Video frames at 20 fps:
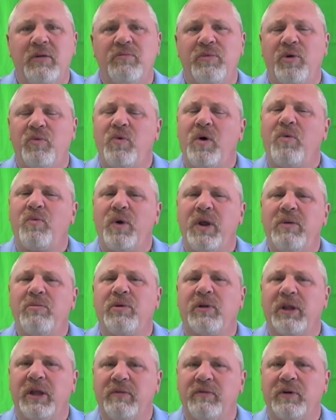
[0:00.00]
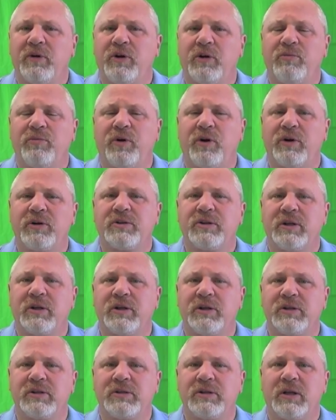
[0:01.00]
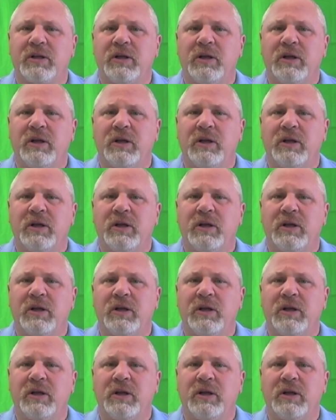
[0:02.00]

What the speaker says: but what we believe a good person is.